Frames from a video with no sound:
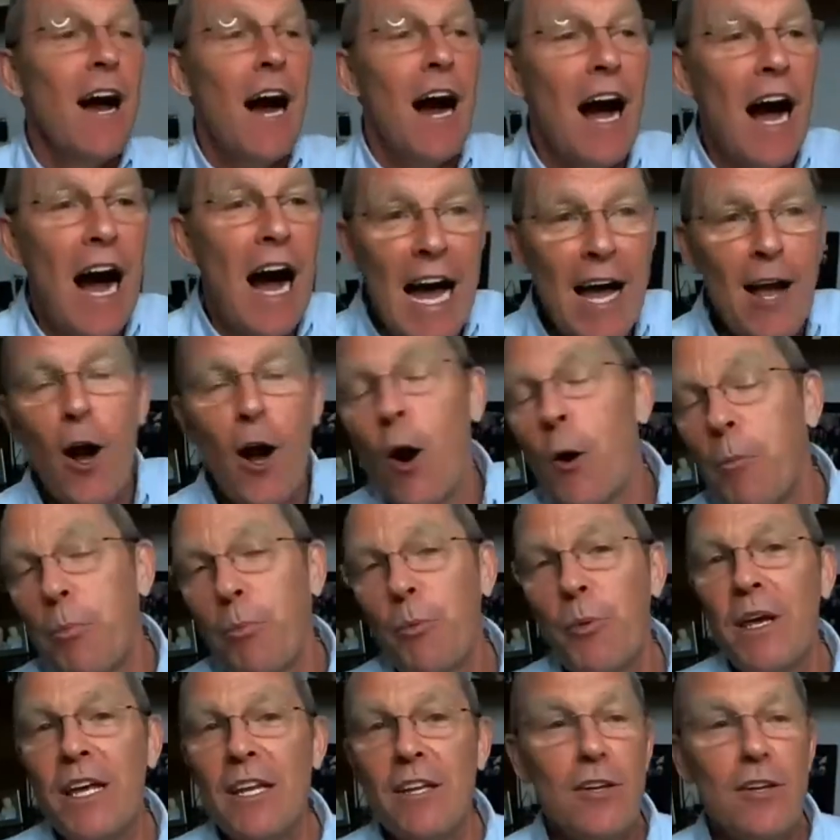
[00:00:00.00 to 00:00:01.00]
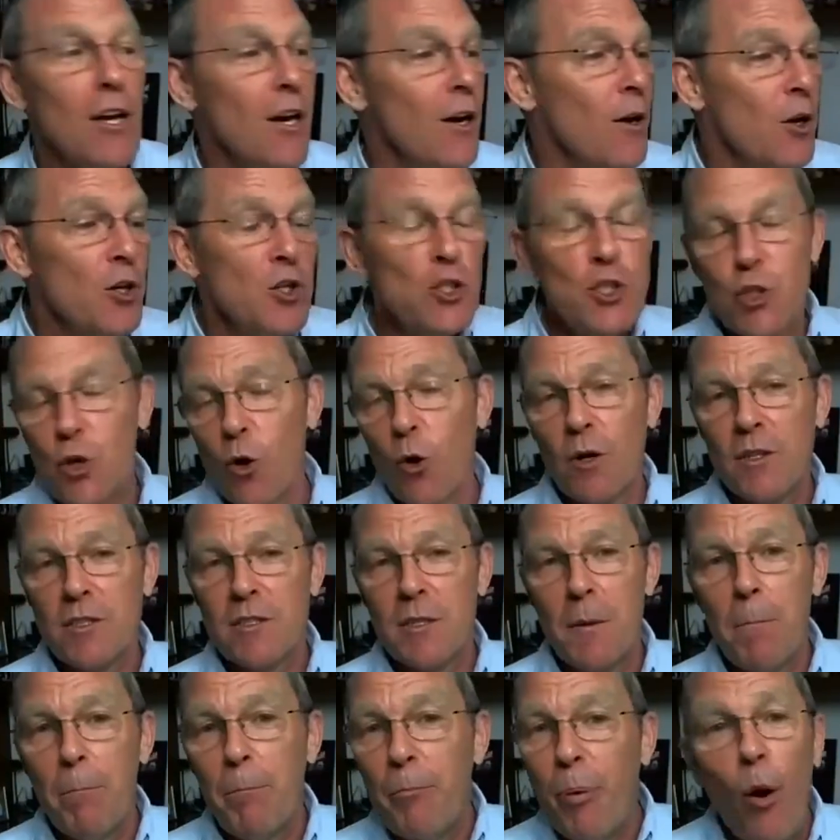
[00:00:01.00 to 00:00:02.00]
I hope we score
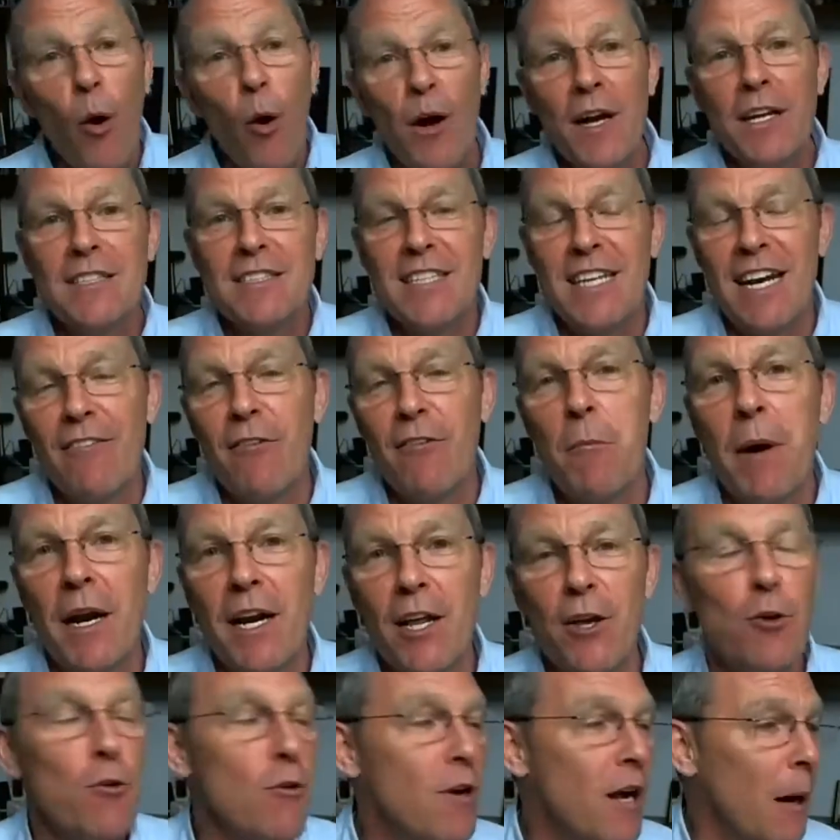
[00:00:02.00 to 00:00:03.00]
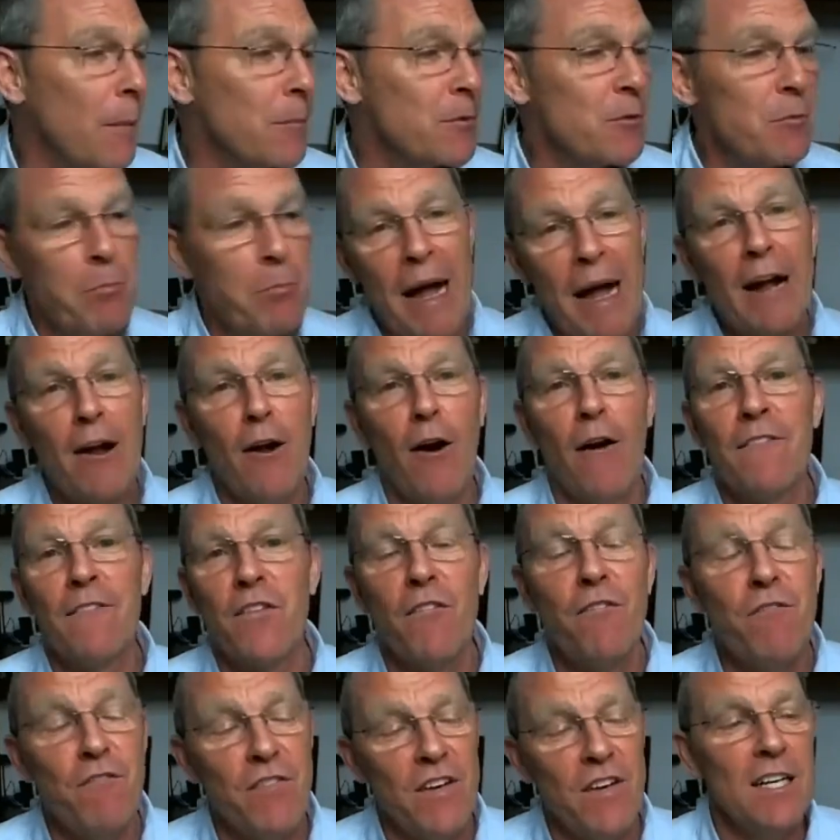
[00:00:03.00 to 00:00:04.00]
some points, and everybody who comes back off
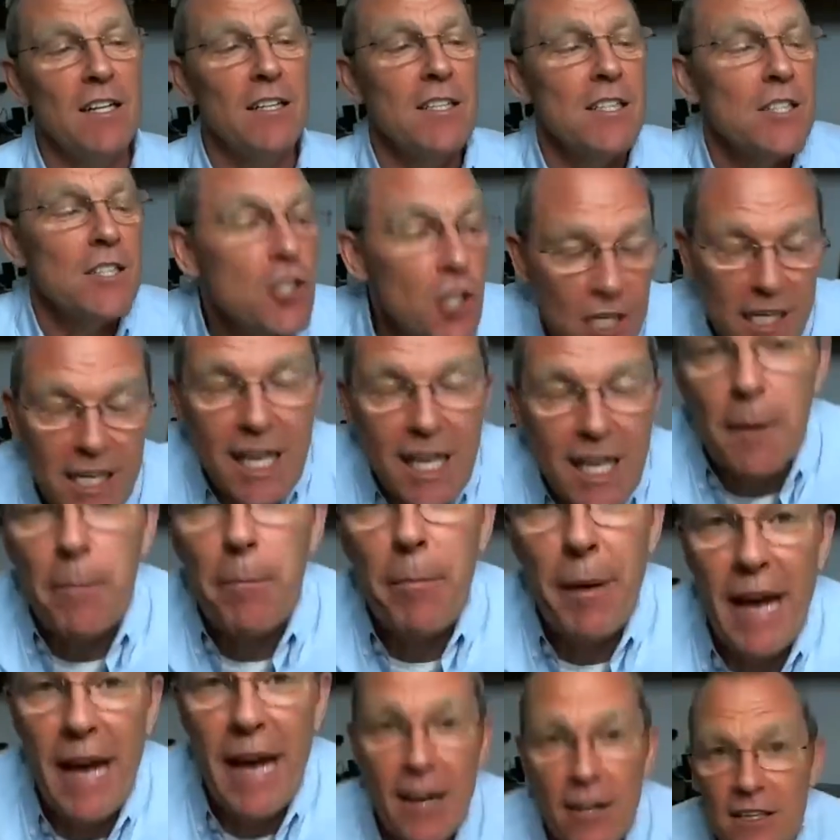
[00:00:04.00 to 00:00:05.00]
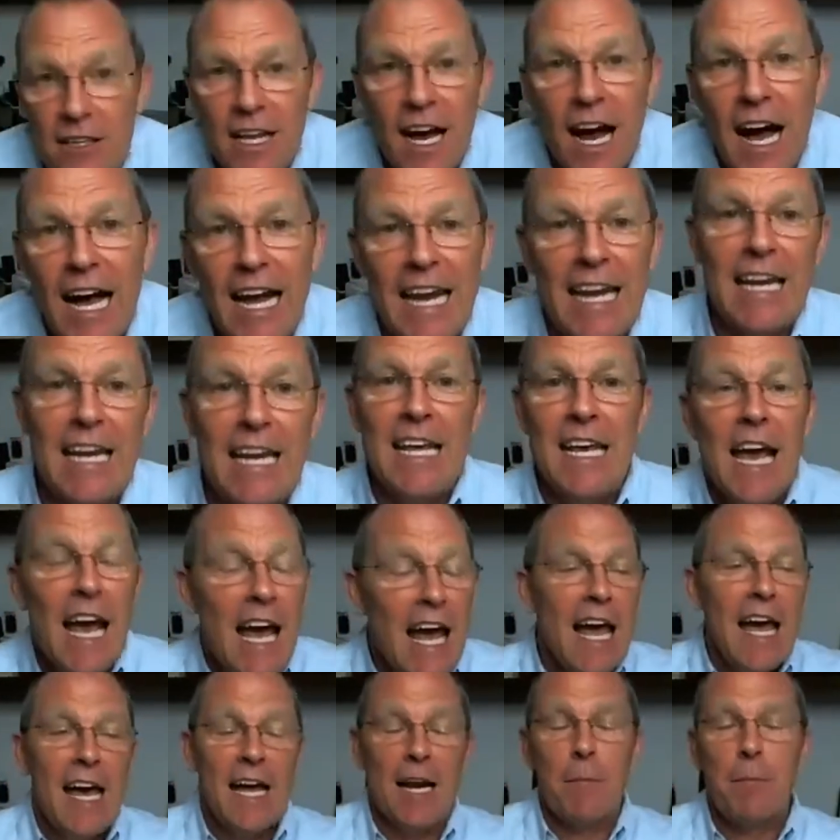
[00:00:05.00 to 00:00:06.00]
the field is going to get a pat on the hiney
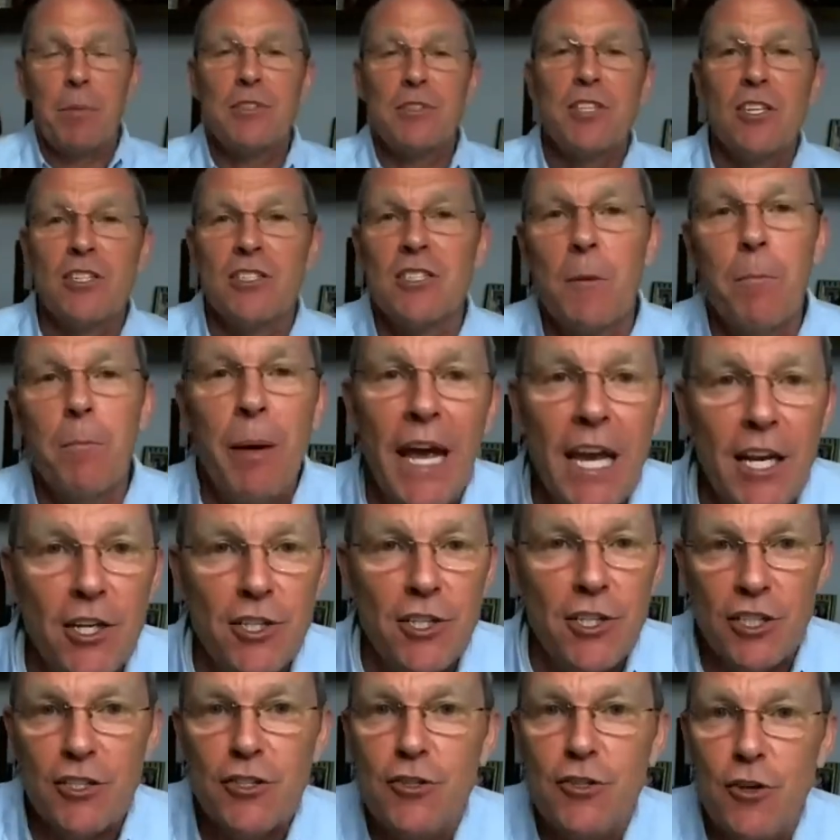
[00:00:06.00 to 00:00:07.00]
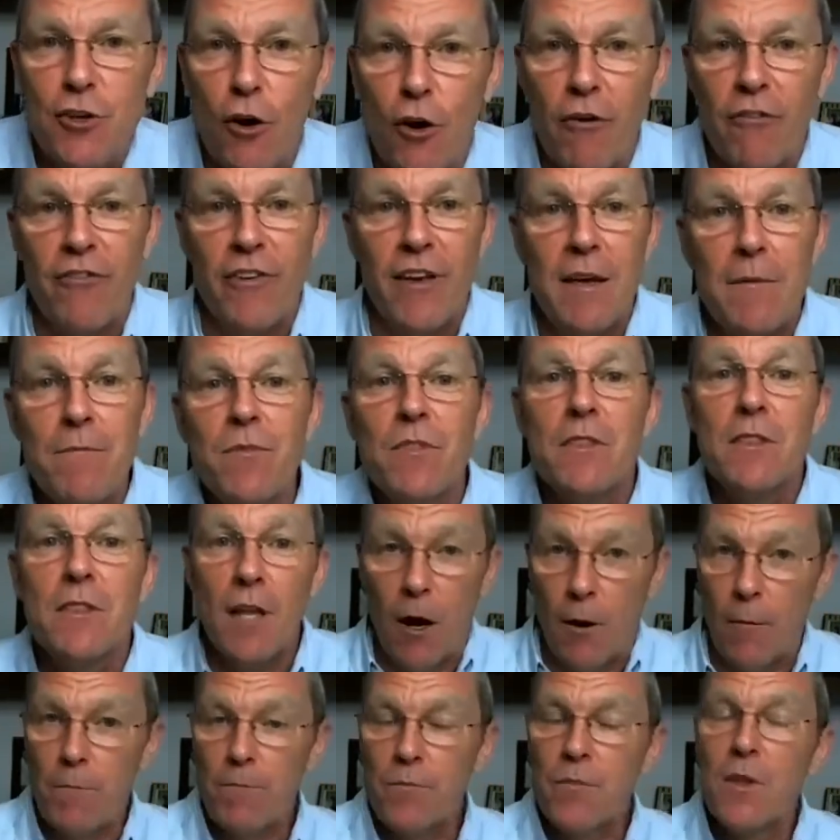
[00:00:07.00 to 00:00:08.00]
and a participation trophy.
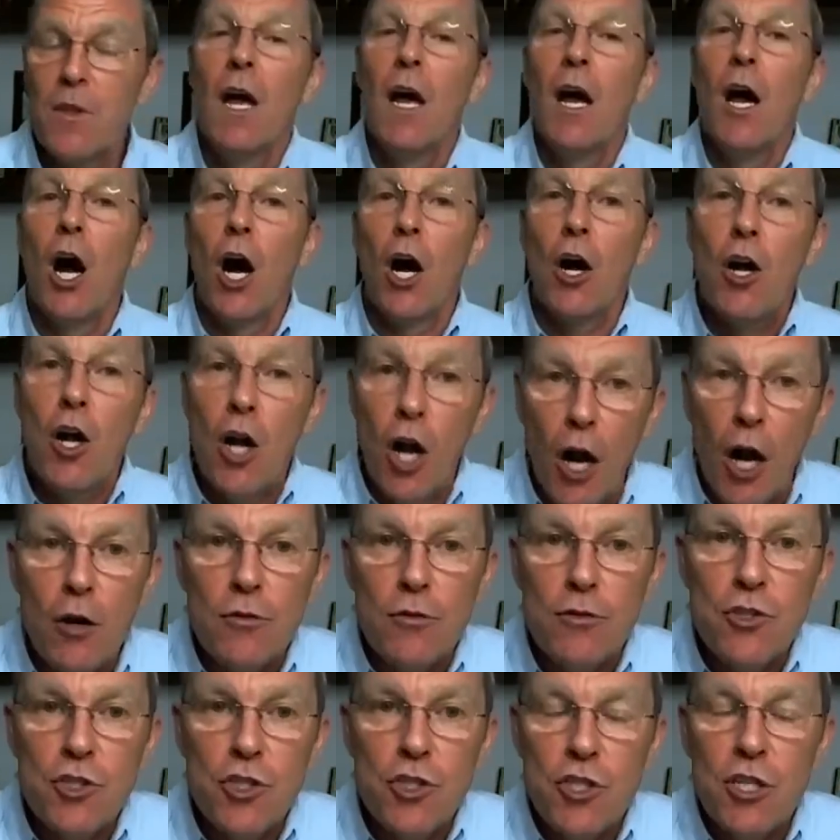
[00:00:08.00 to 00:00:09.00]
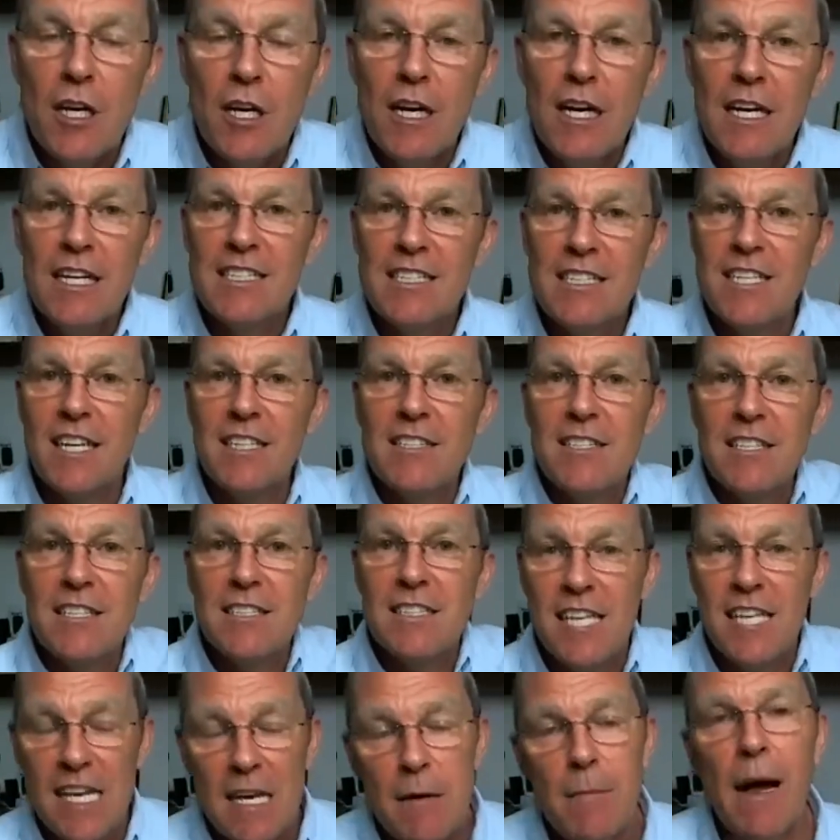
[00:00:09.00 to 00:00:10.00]
No, a coach sends his
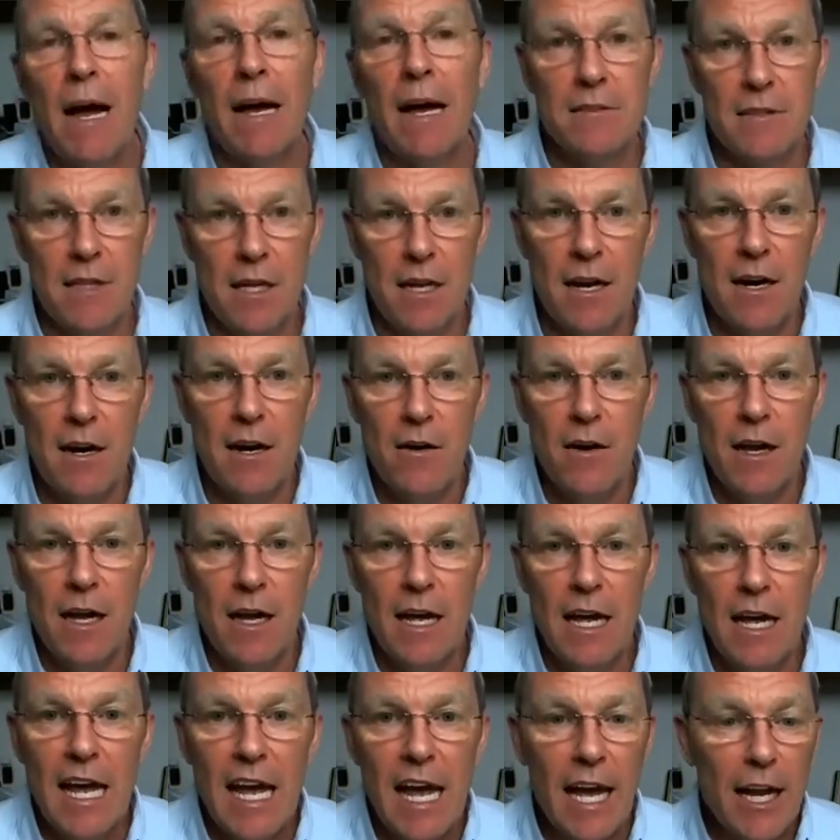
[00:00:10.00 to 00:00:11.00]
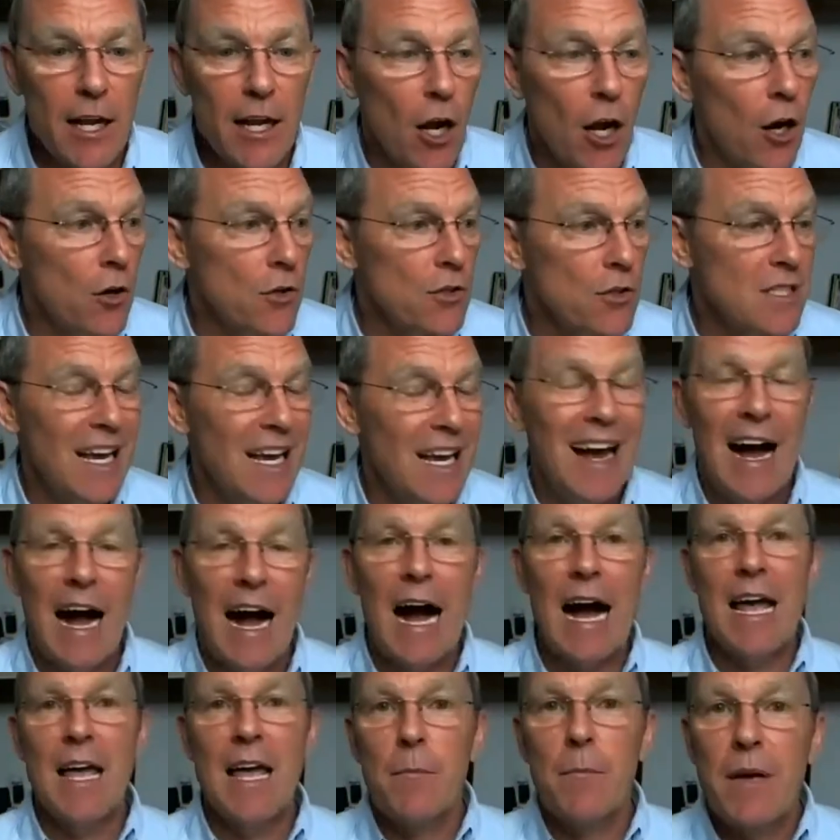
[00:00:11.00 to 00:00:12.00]
team out there and goes,
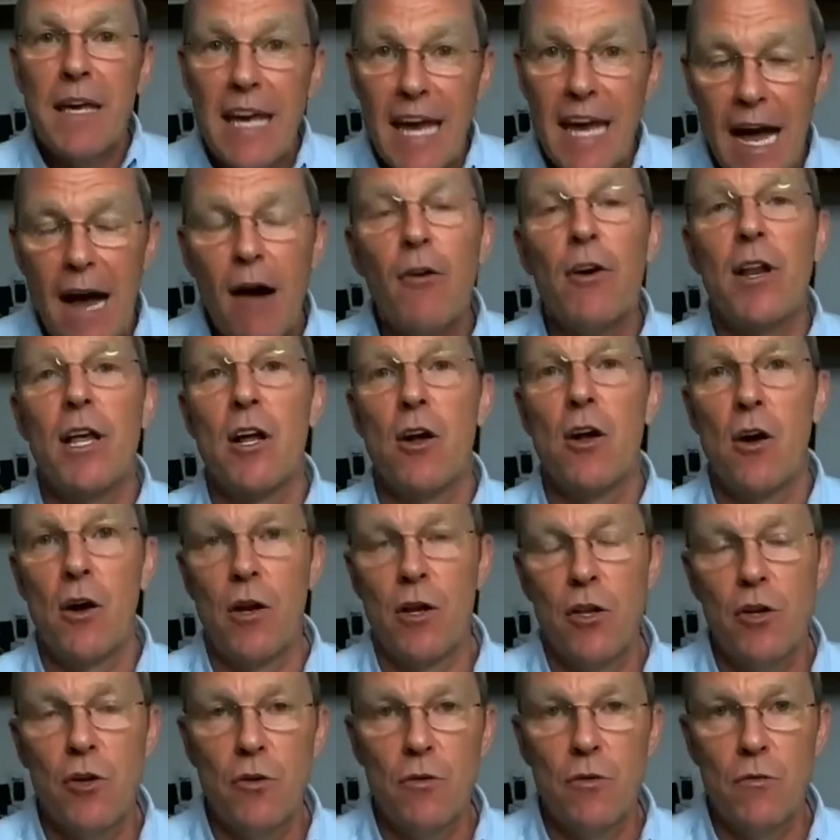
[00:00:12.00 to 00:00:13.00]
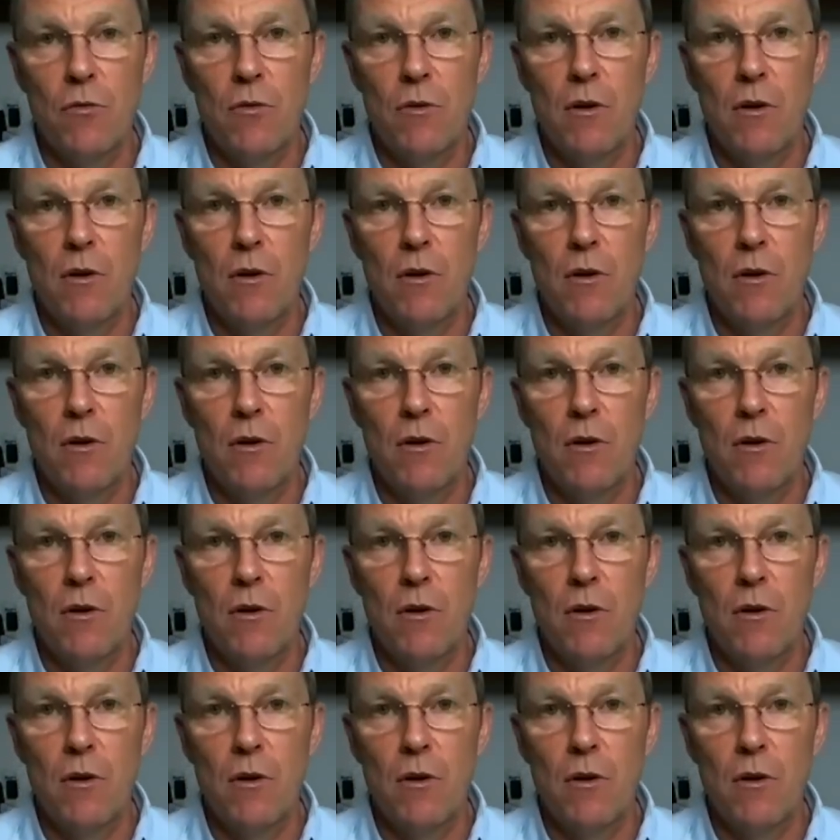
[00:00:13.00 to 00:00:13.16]
I am counting on you